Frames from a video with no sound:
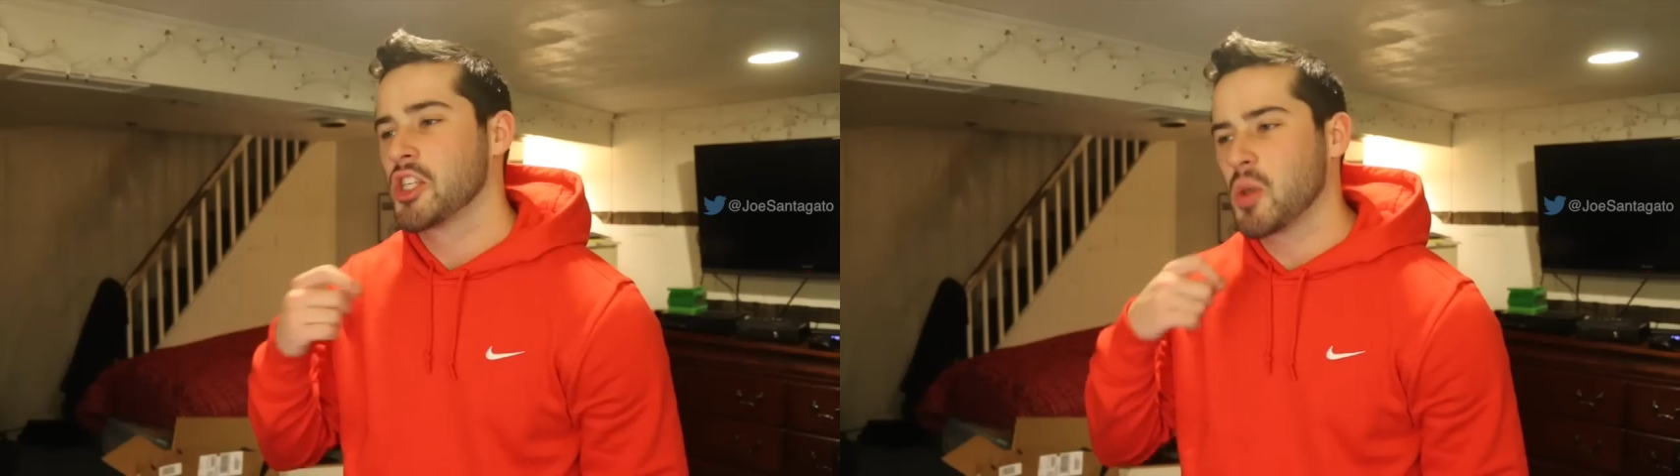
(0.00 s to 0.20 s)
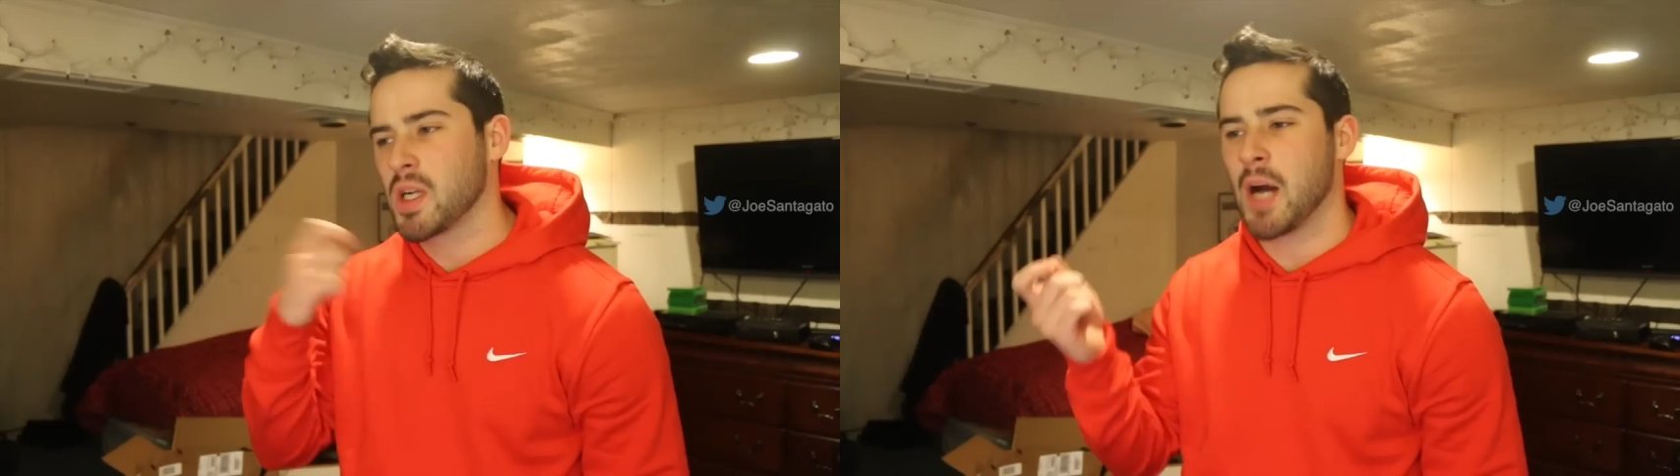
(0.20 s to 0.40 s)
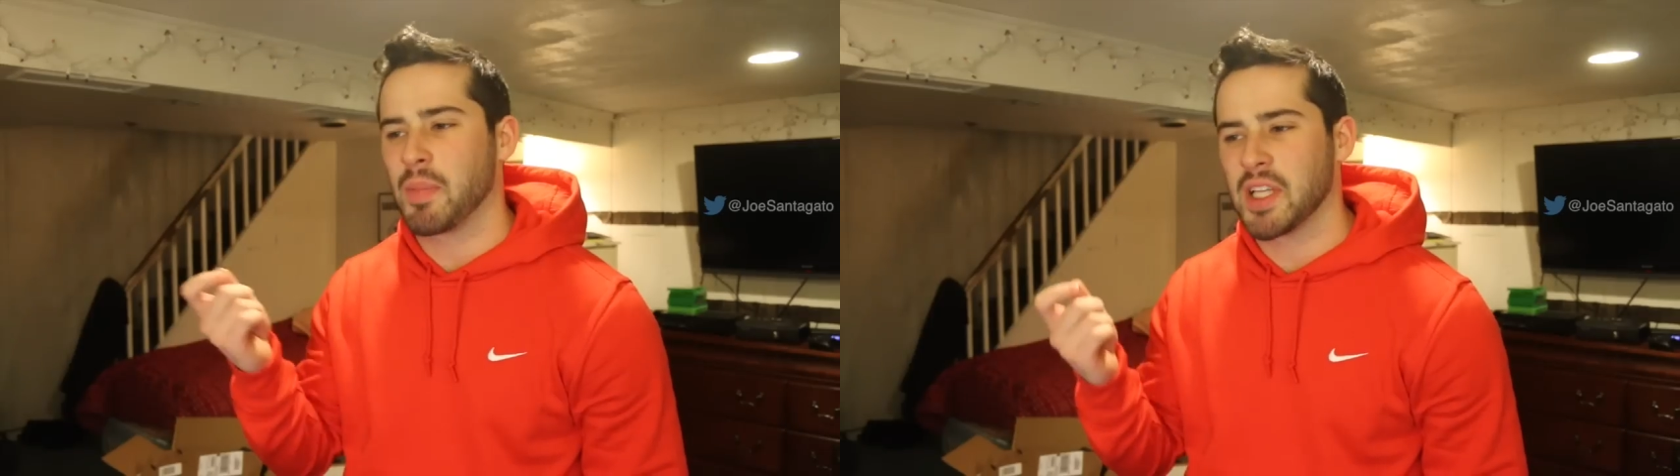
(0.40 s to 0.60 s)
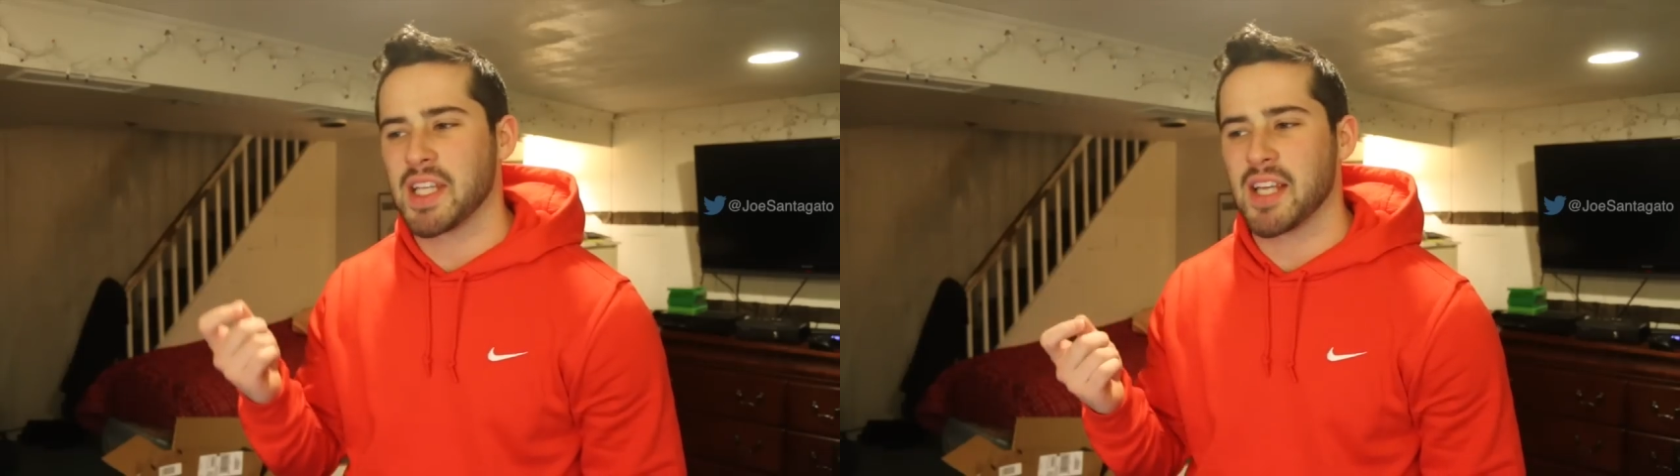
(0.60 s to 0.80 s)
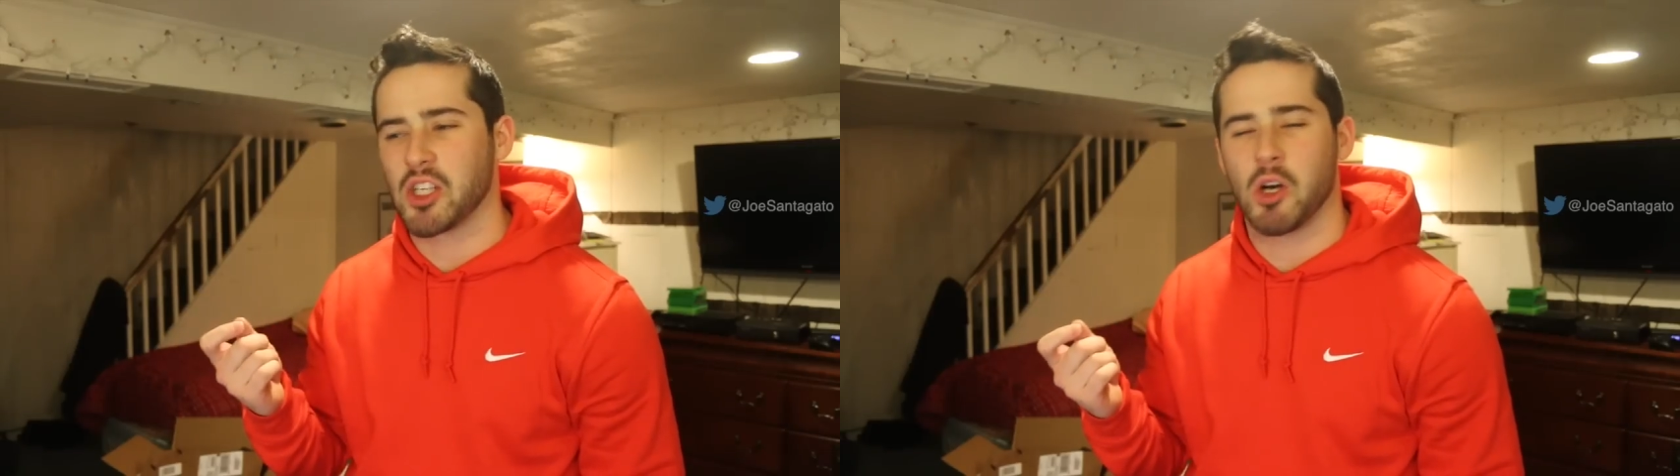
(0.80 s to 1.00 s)
So a couple of
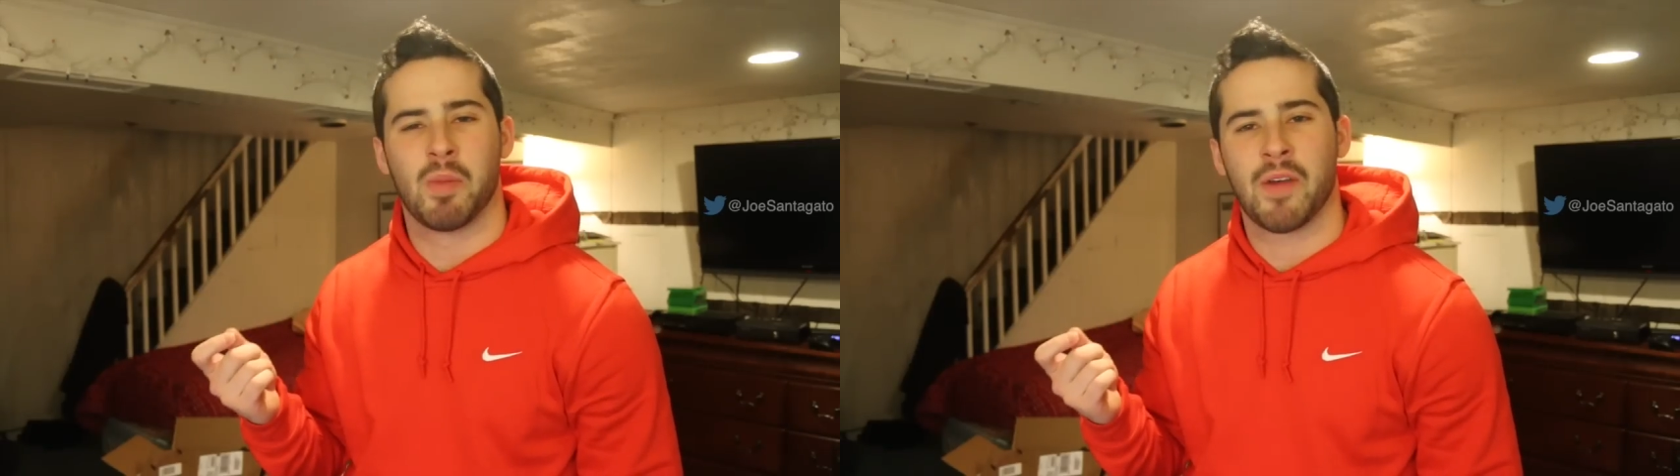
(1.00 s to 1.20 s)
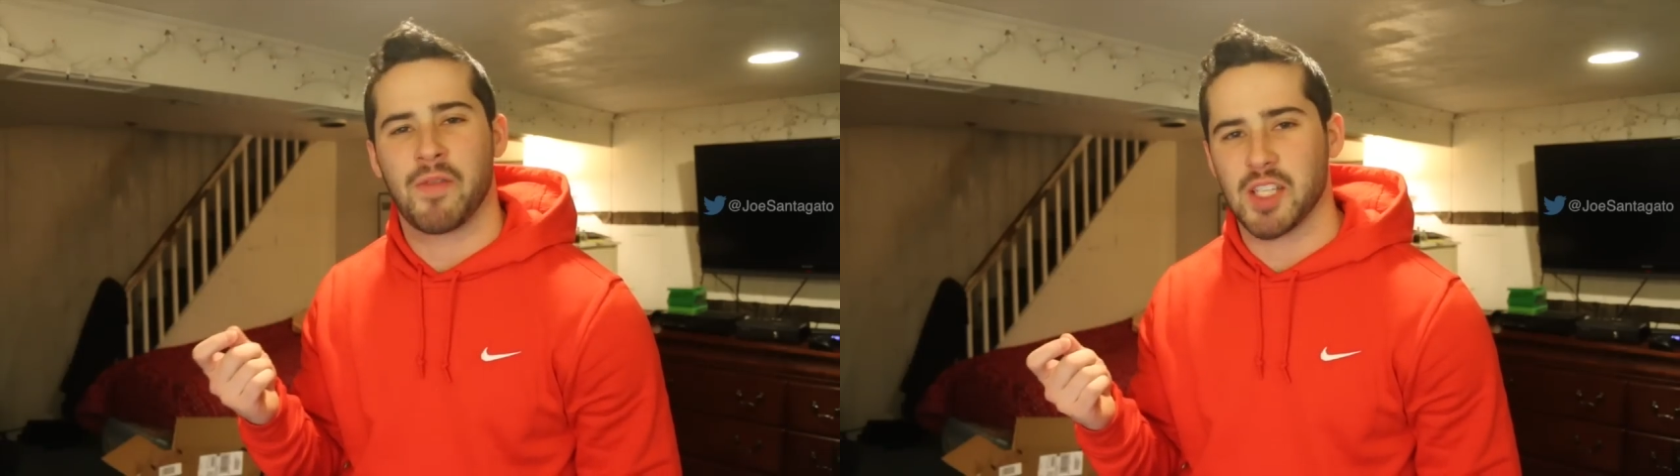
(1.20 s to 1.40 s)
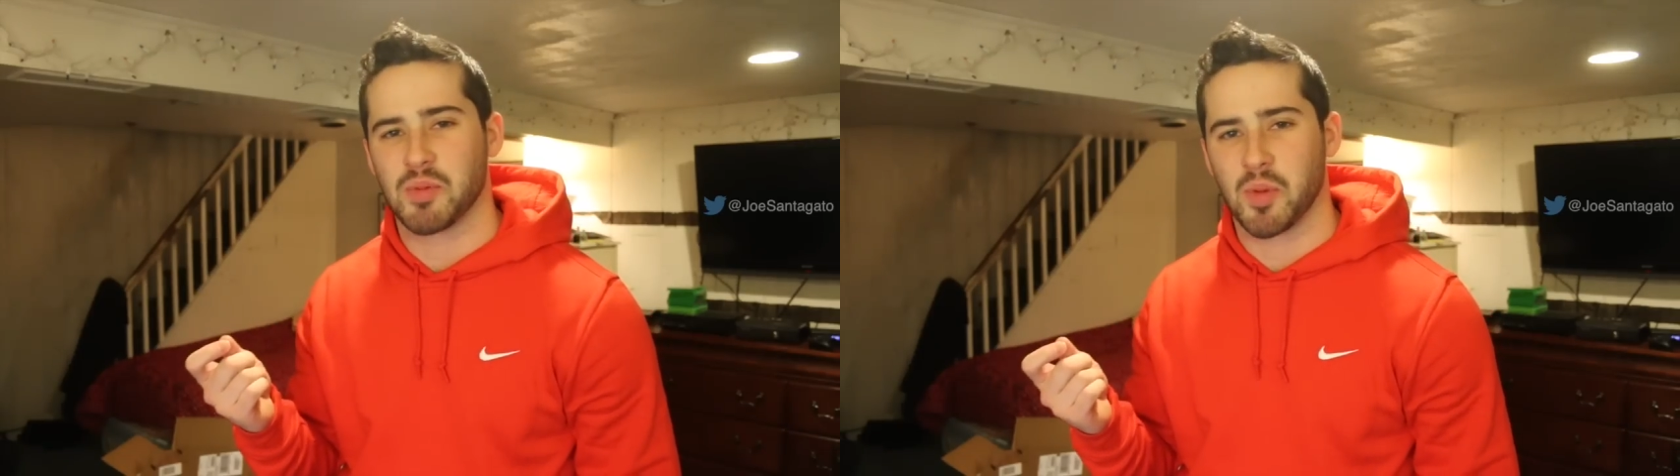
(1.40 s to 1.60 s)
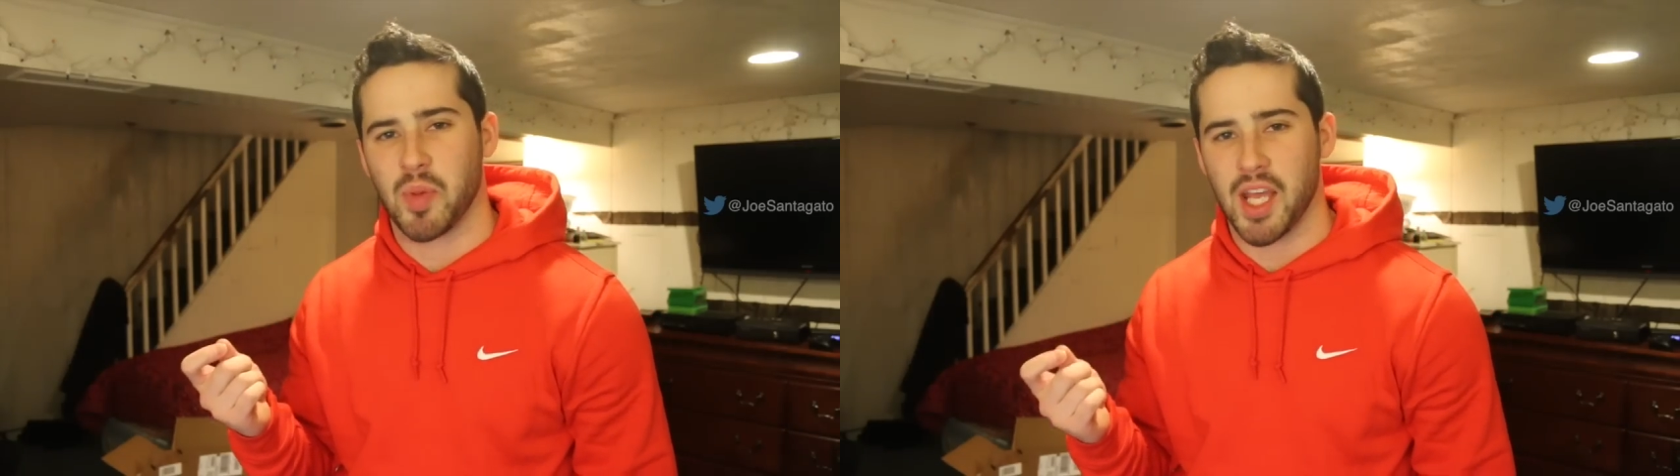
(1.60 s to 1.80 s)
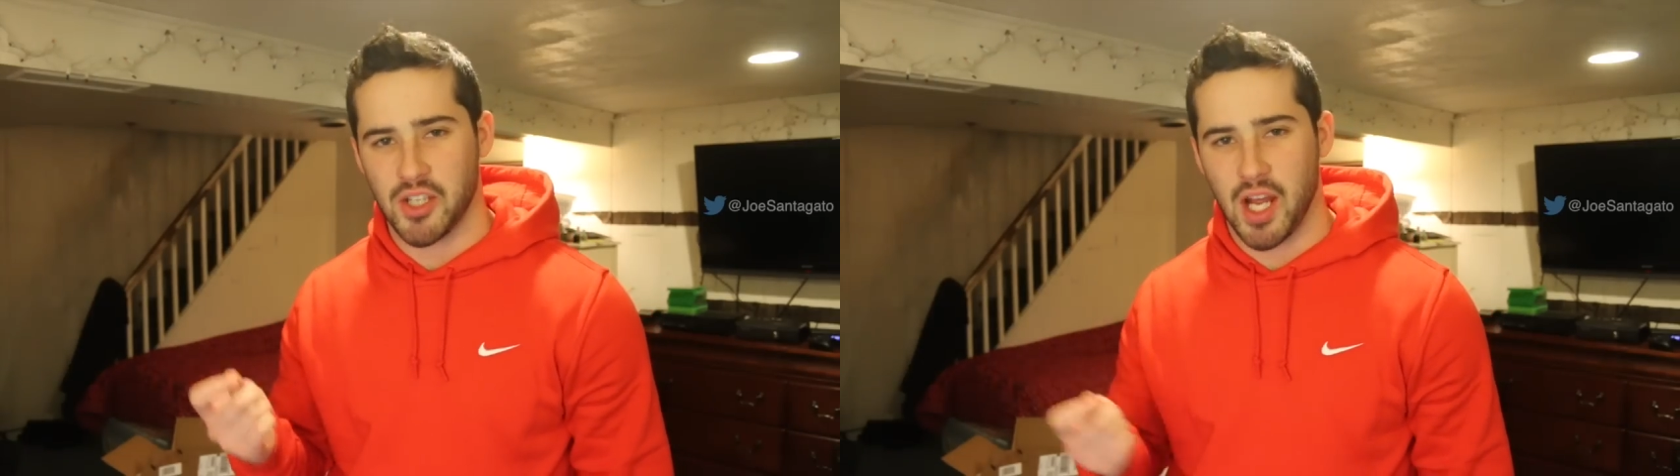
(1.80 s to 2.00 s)
days ago on my Facebook page,